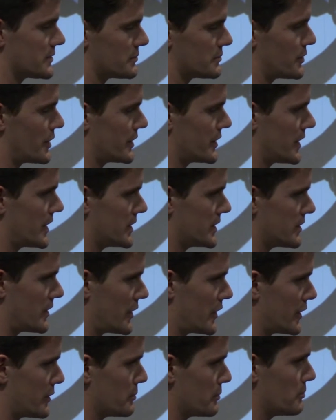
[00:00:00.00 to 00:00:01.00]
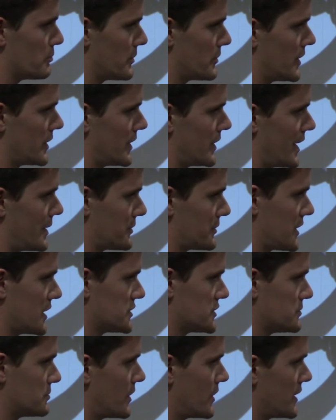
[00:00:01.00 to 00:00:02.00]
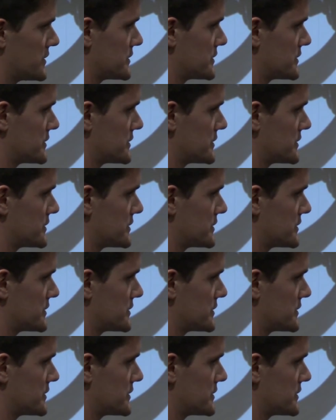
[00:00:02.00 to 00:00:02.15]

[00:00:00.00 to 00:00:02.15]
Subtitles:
some of them run on ARM application